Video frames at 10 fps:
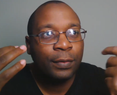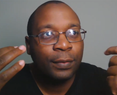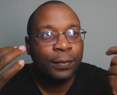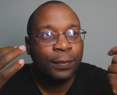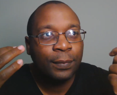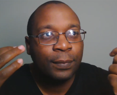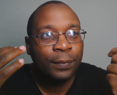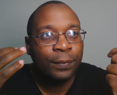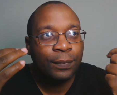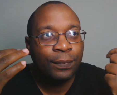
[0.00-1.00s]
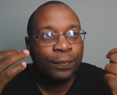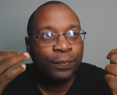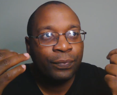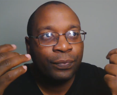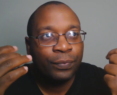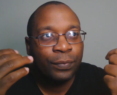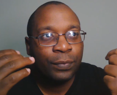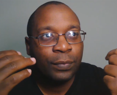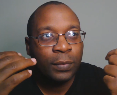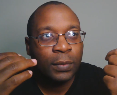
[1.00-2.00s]

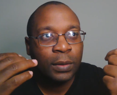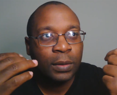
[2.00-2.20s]
No one is speaking in this clip.